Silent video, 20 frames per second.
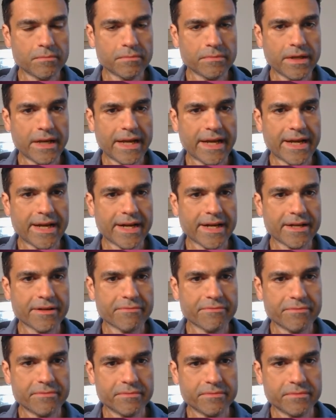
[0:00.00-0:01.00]
and
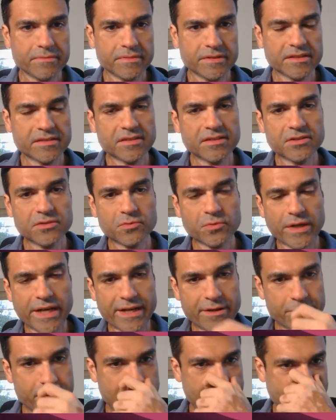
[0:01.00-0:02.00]
this is where
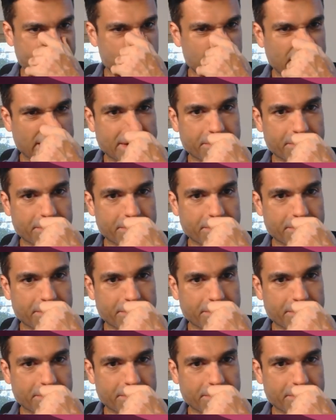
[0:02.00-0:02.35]
we actually,